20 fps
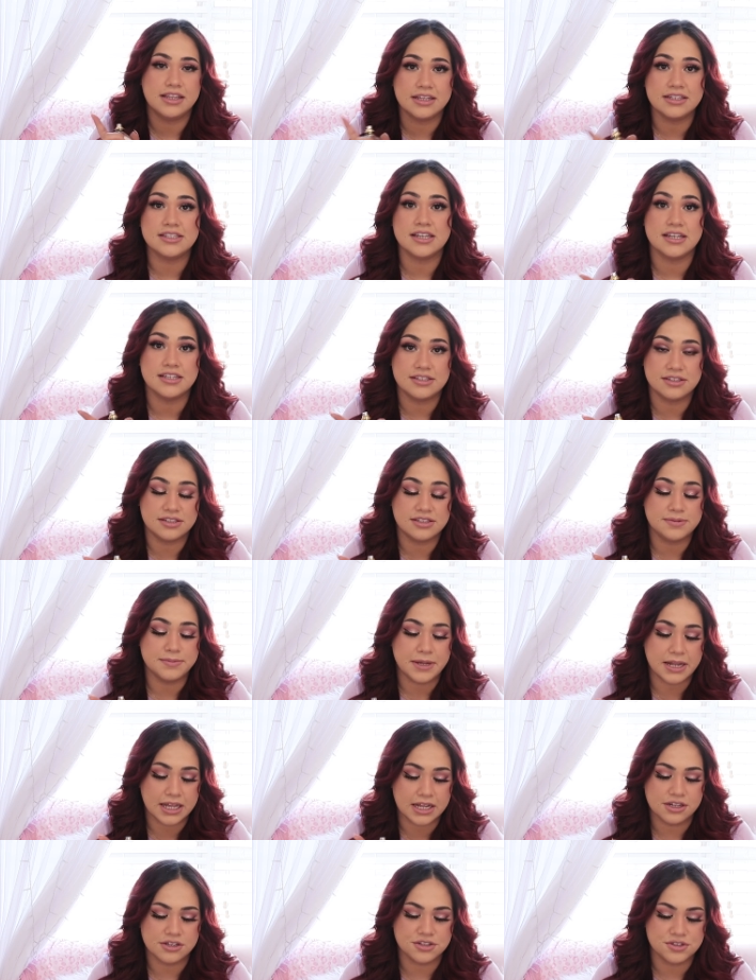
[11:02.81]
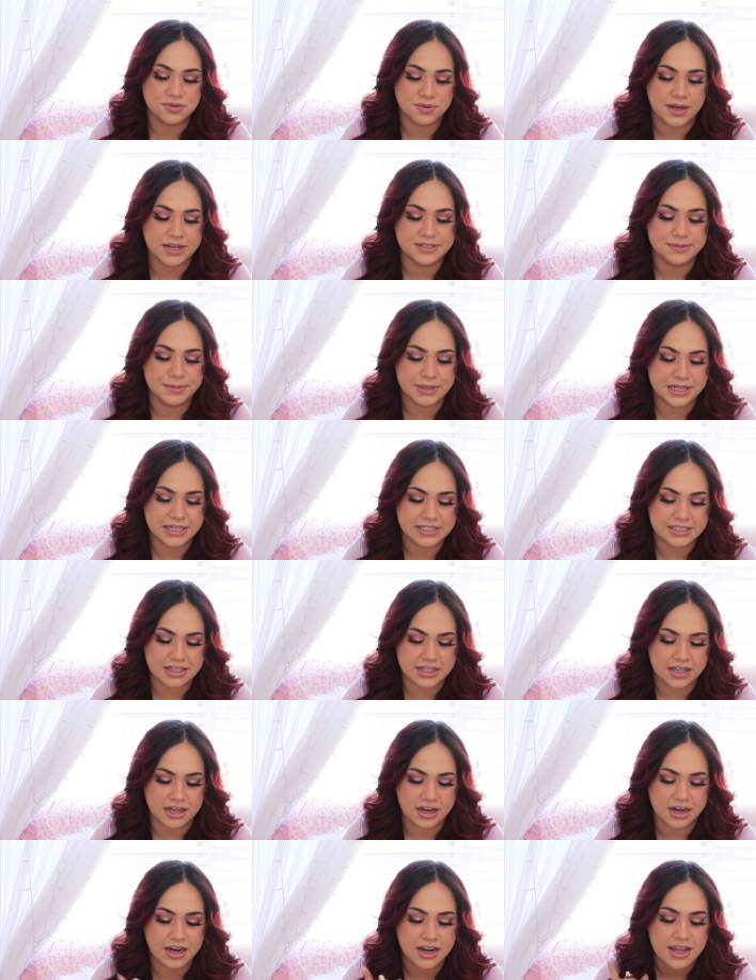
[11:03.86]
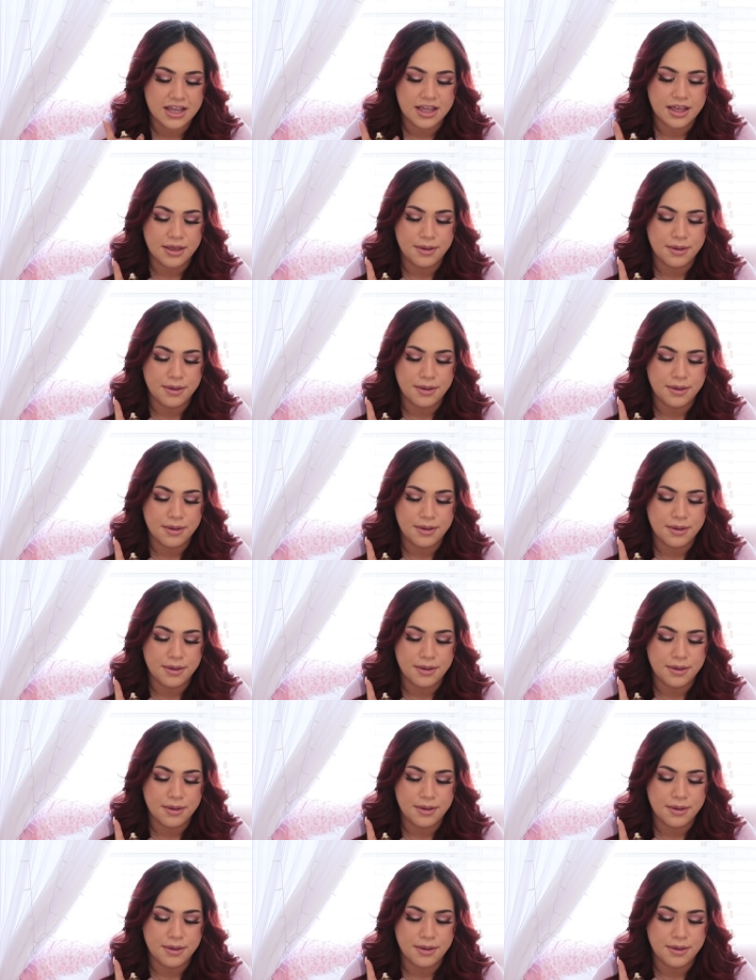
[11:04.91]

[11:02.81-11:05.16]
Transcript: It does smell like there's raspberries in there.